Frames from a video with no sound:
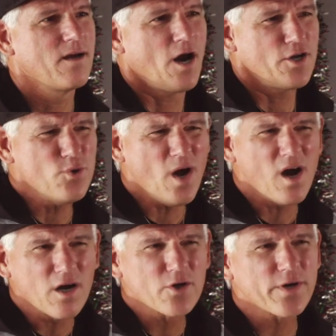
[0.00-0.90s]
Are you
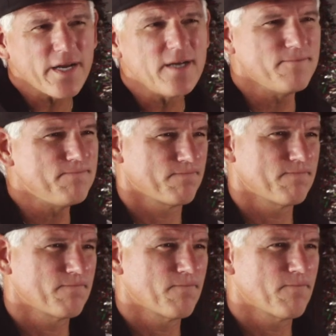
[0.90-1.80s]
hungry
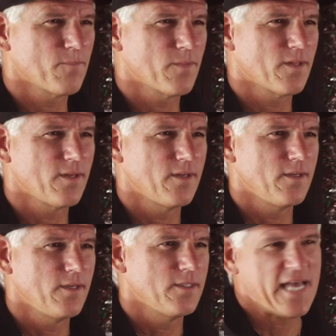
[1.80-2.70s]

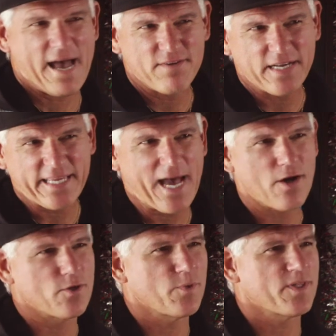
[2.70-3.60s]
to have an
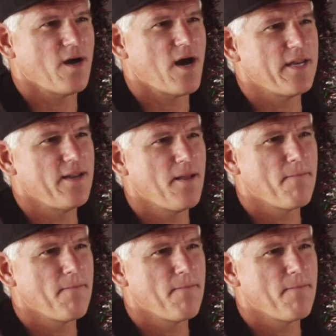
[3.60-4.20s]
encounter with God?